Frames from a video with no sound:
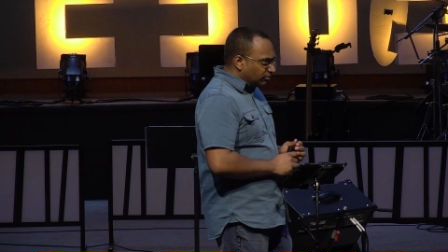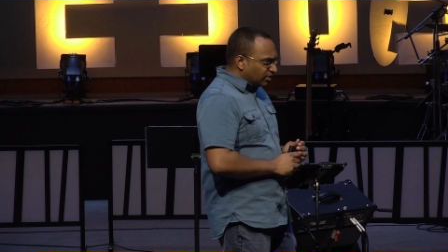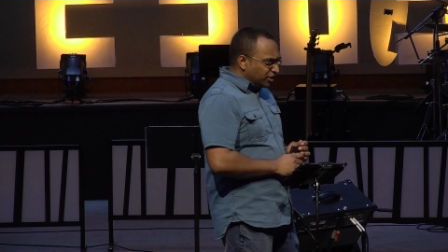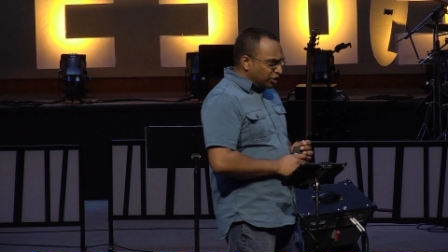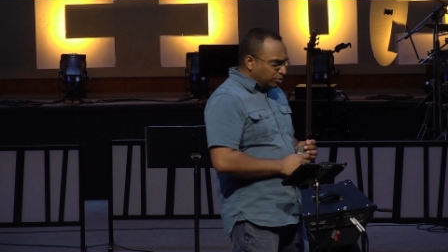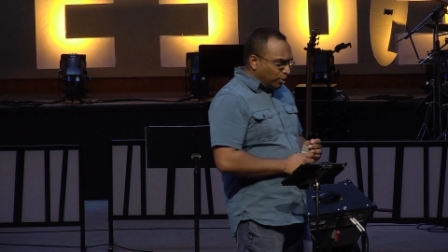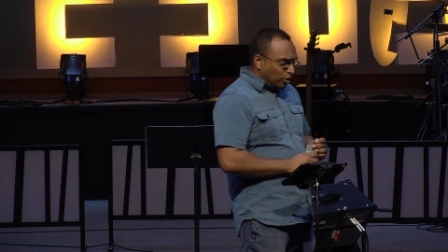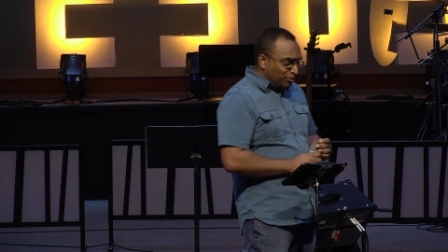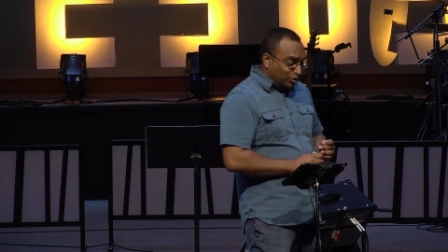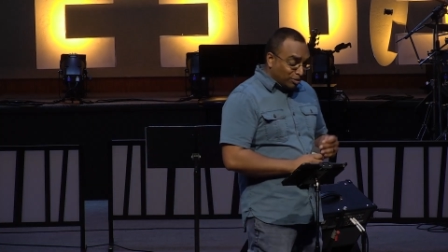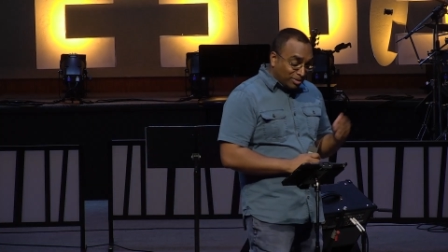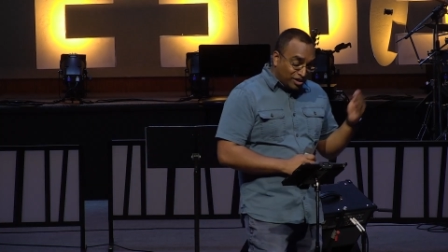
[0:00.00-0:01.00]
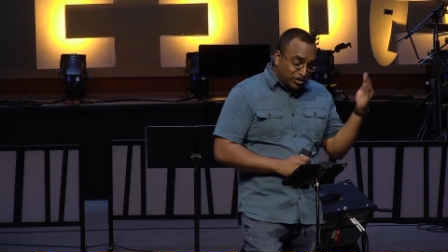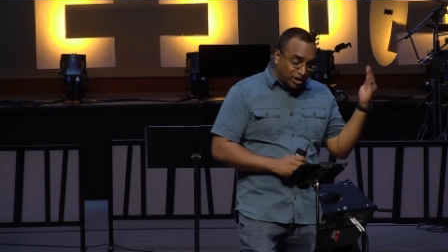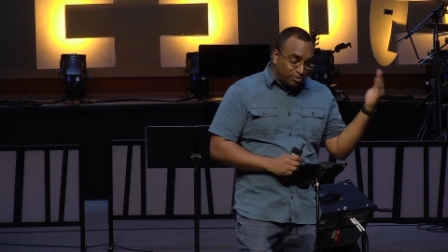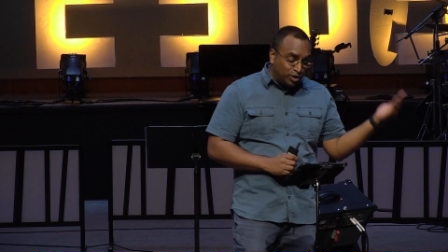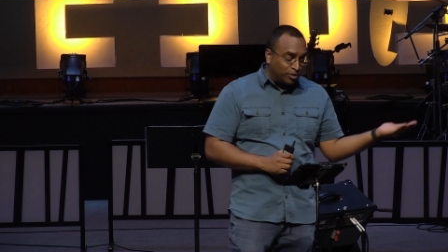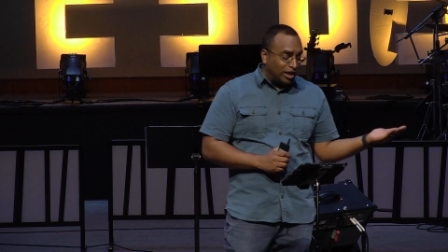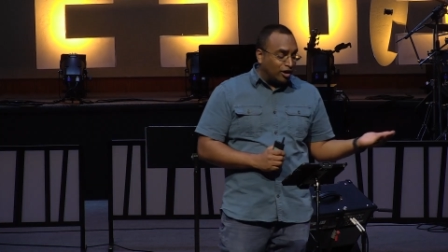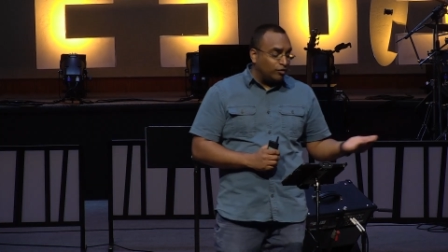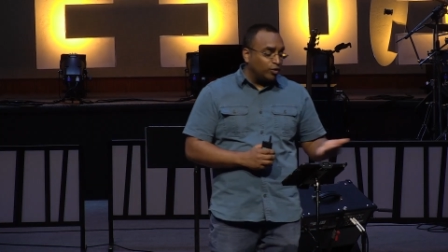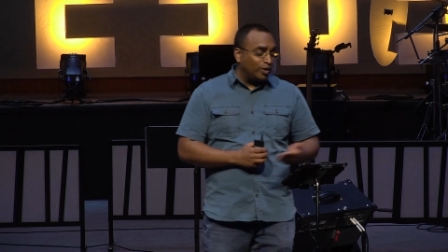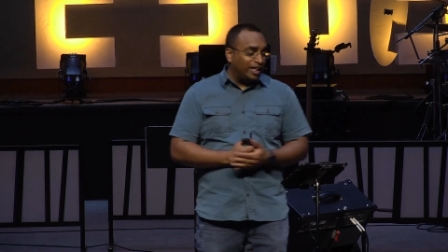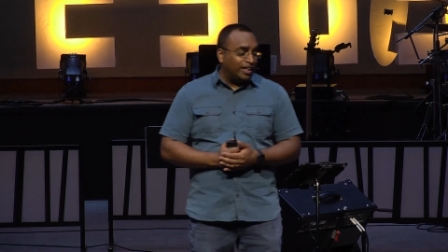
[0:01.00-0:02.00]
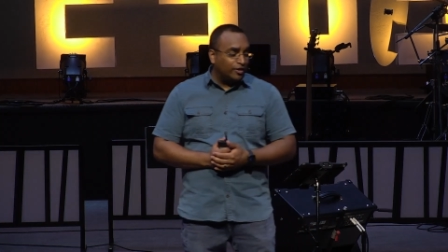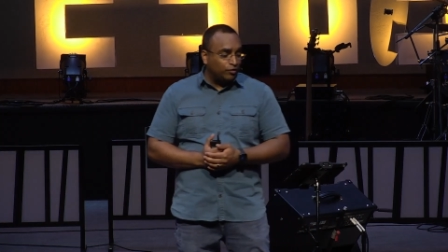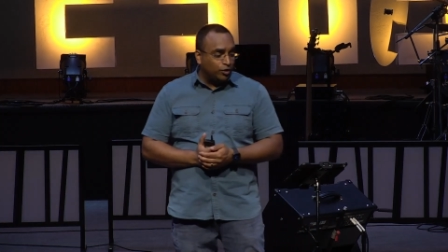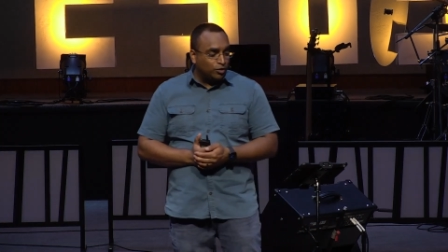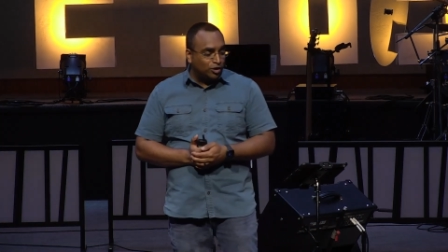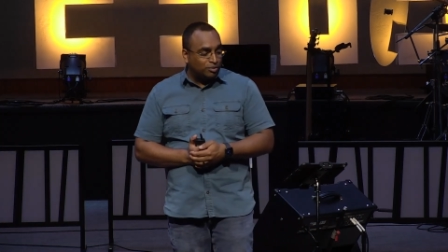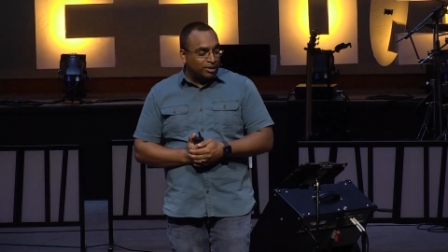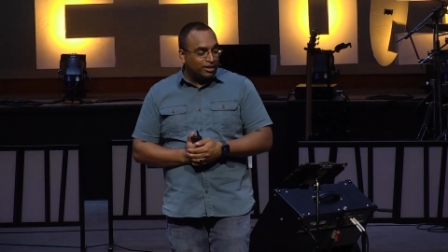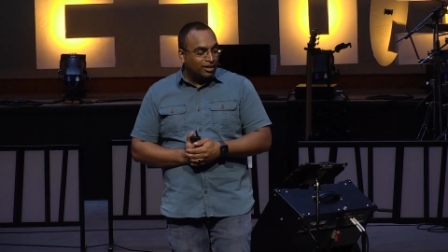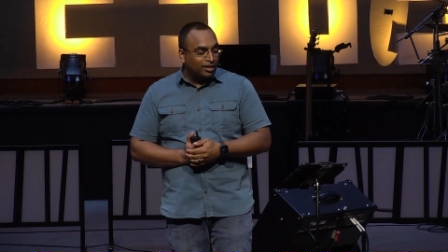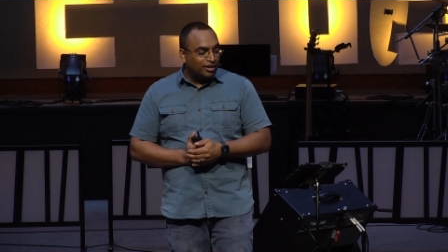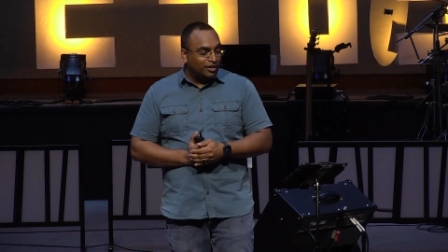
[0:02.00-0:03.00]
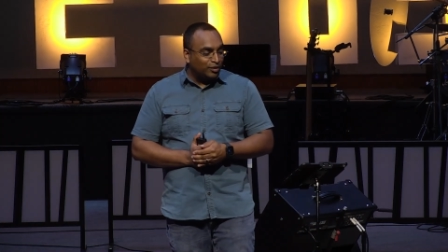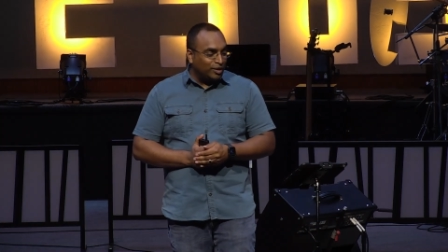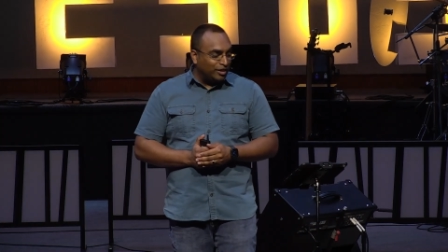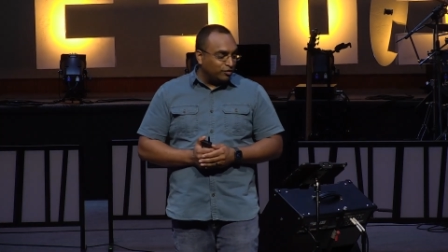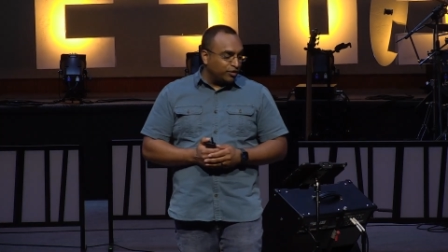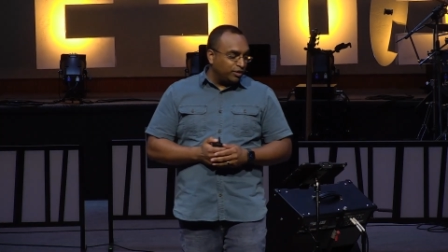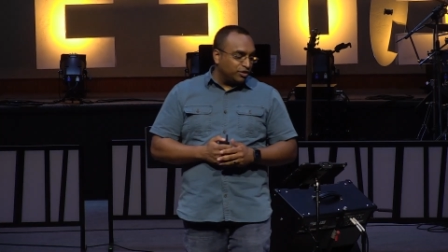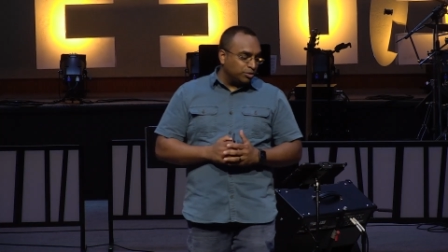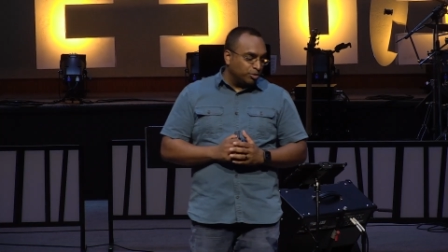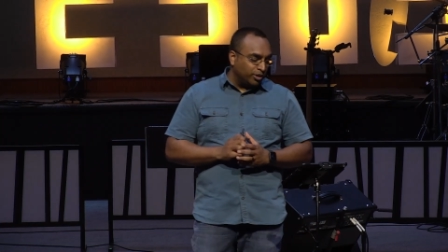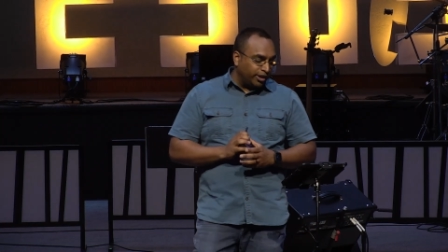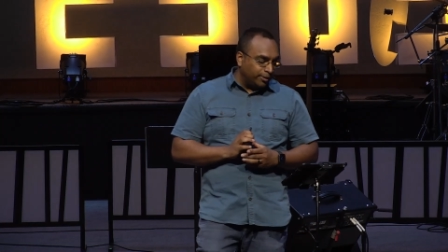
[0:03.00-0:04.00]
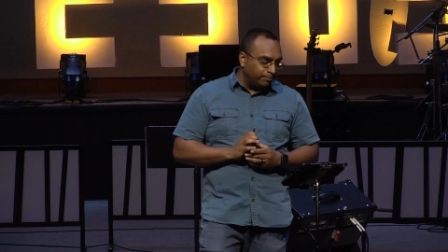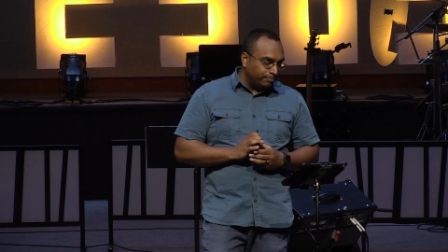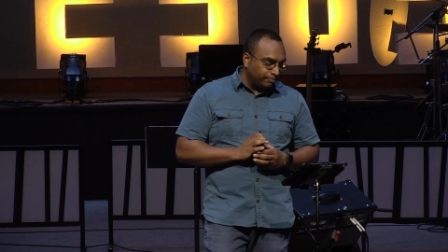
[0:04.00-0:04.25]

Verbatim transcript: This poem is written by James Hewitt. I often read it at funerals, but I'm going to read it for you this morning.